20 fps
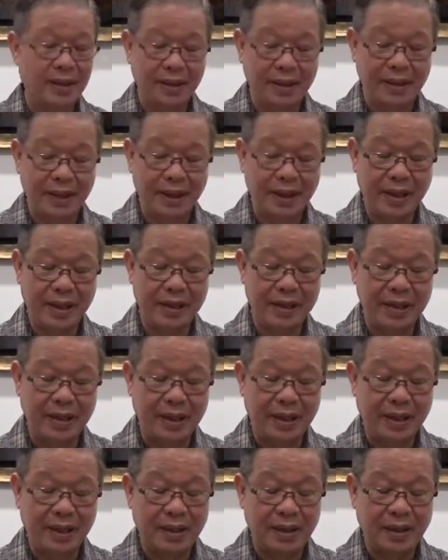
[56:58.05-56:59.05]
Then,
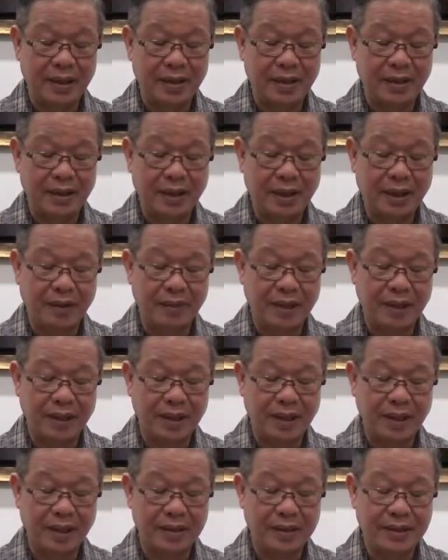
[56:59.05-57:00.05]
after
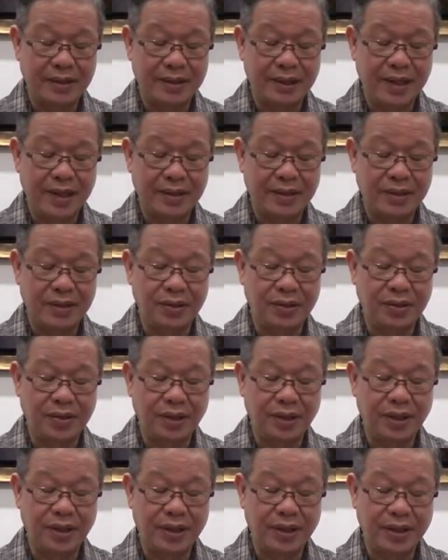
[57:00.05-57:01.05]
that, zest,
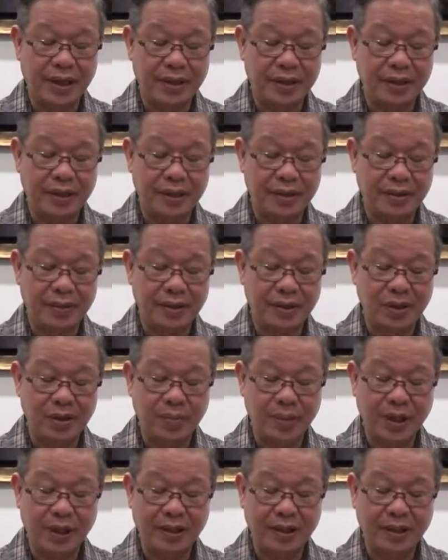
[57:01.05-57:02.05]
joy arises. When you make